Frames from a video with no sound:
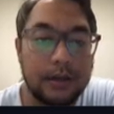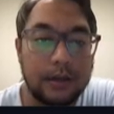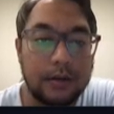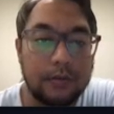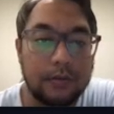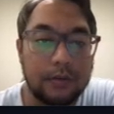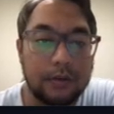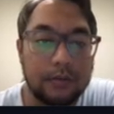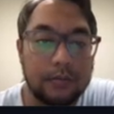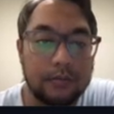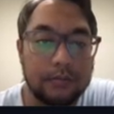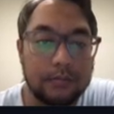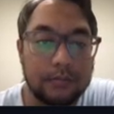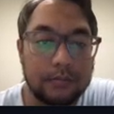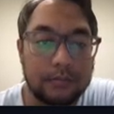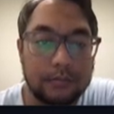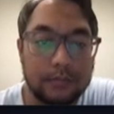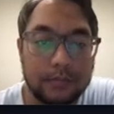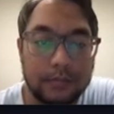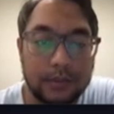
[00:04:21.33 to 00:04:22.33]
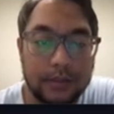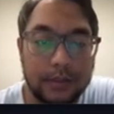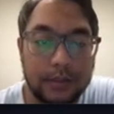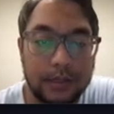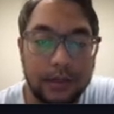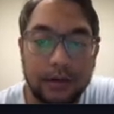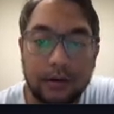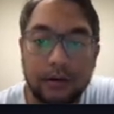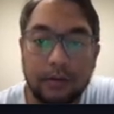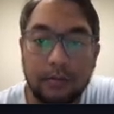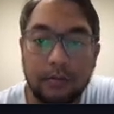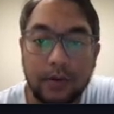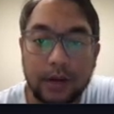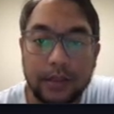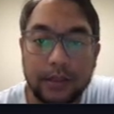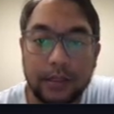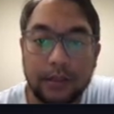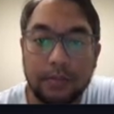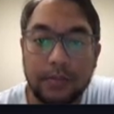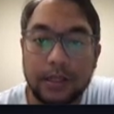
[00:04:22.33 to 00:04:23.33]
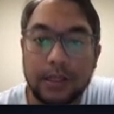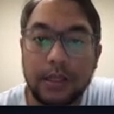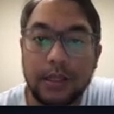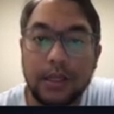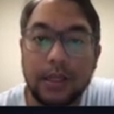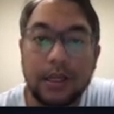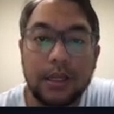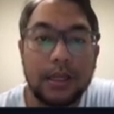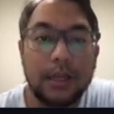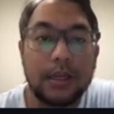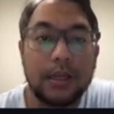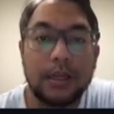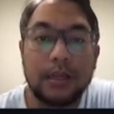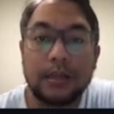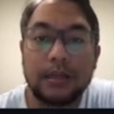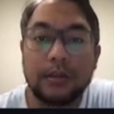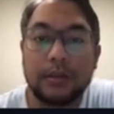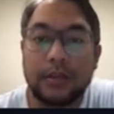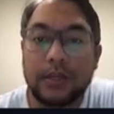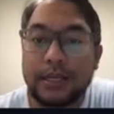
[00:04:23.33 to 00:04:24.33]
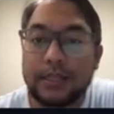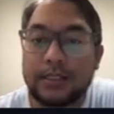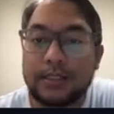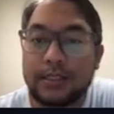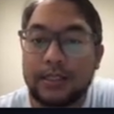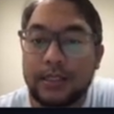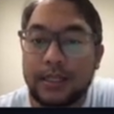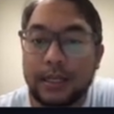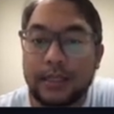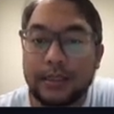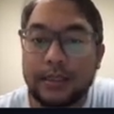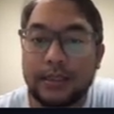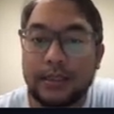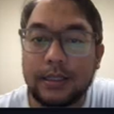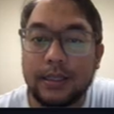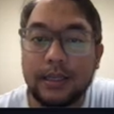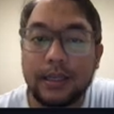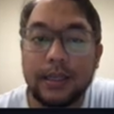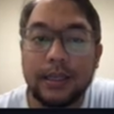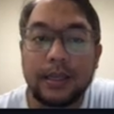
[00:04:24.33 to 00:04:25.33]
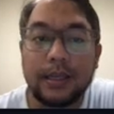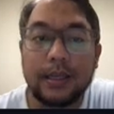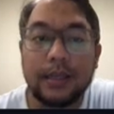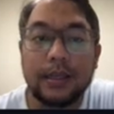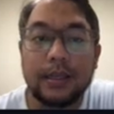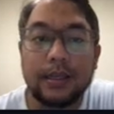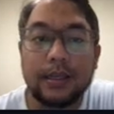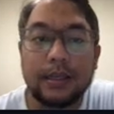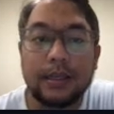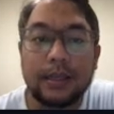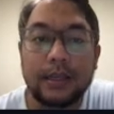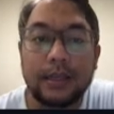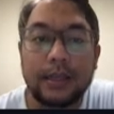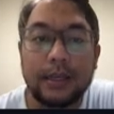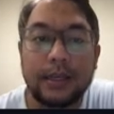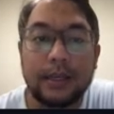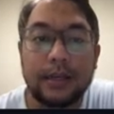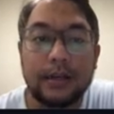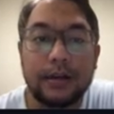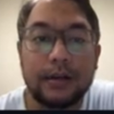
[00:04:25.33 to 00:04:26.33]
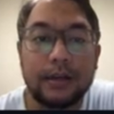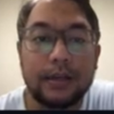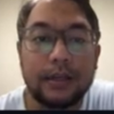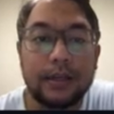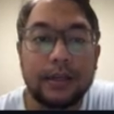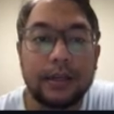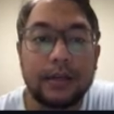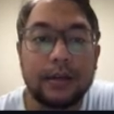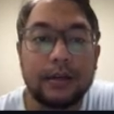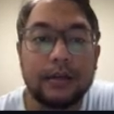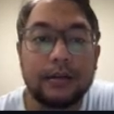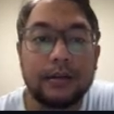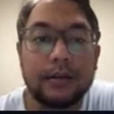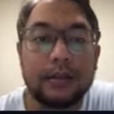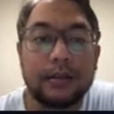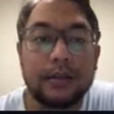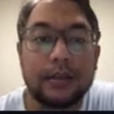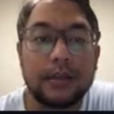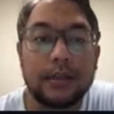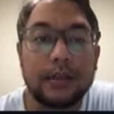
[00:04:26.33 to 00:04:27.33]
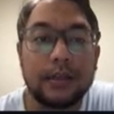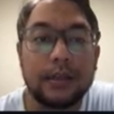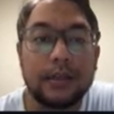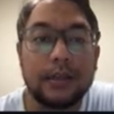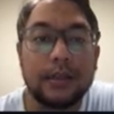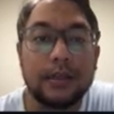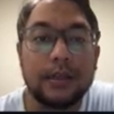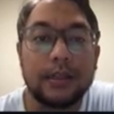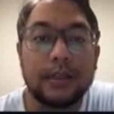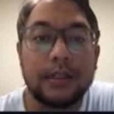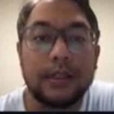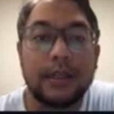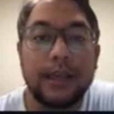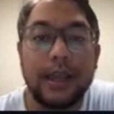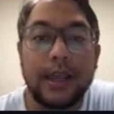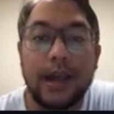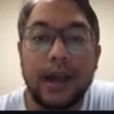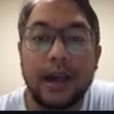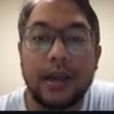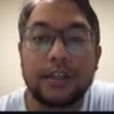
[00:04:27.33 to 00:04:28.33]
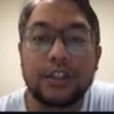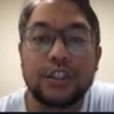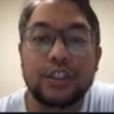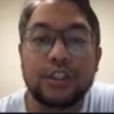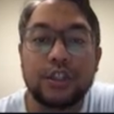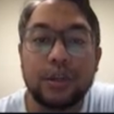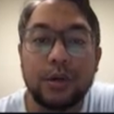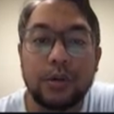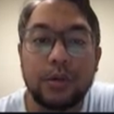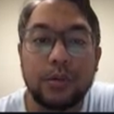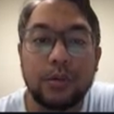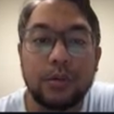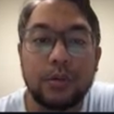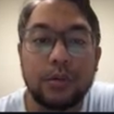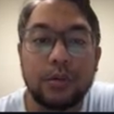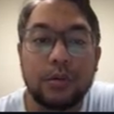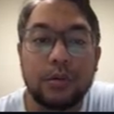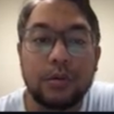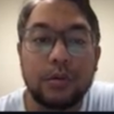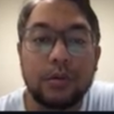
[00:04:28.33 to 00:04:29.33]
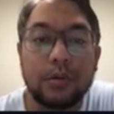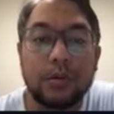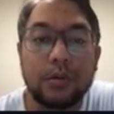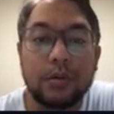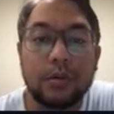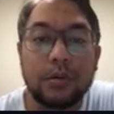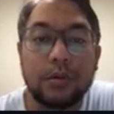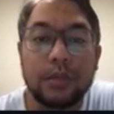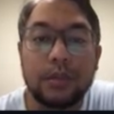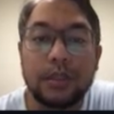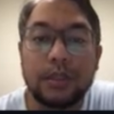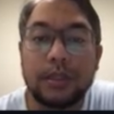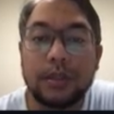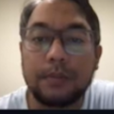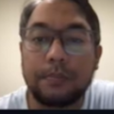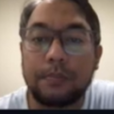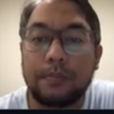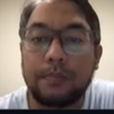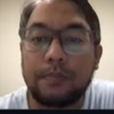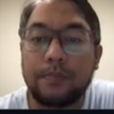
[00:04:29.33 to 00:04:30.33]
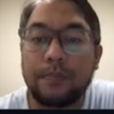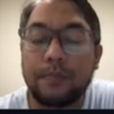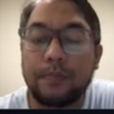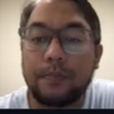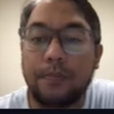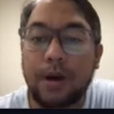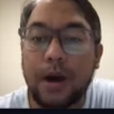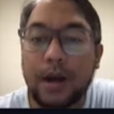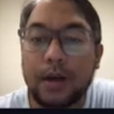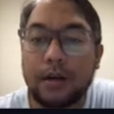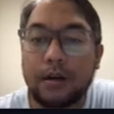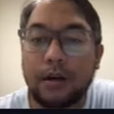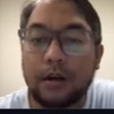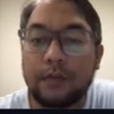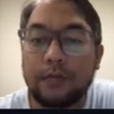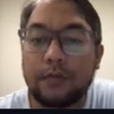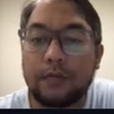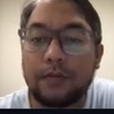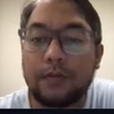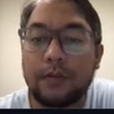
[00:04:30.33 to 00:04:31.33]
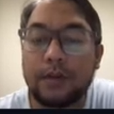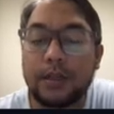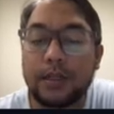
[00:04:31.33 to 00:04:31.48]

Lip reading: from their writing. But you can see like here the AI show the part of